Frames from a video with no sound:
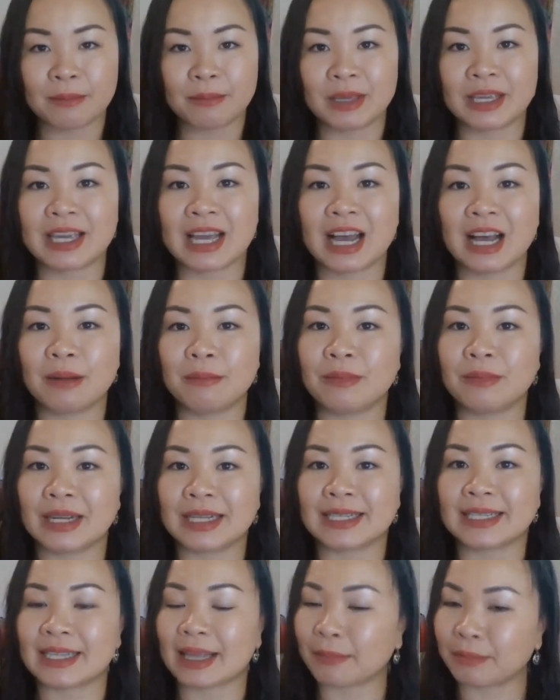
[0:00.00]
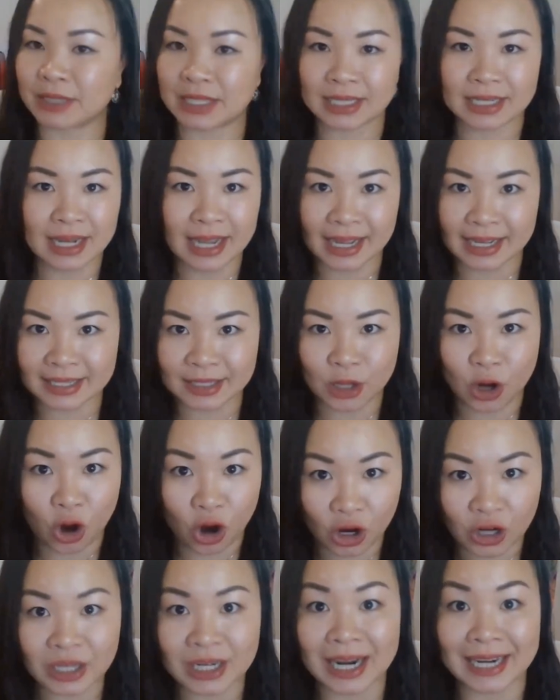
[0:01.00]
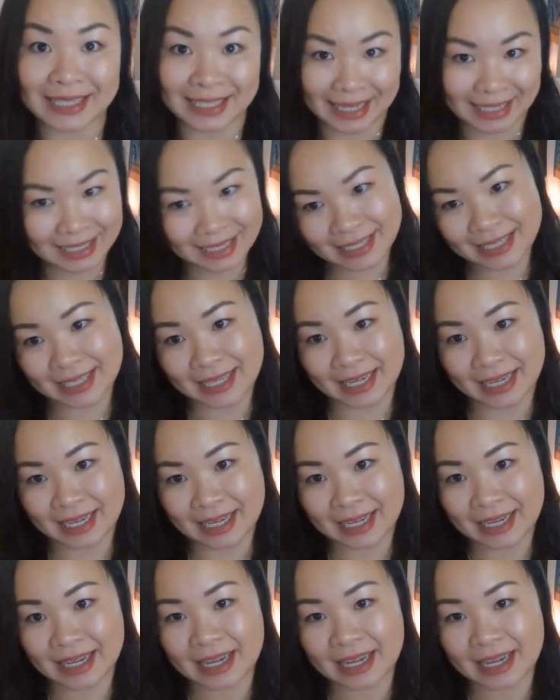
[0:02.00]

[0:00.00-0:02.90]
become accepted as our identity.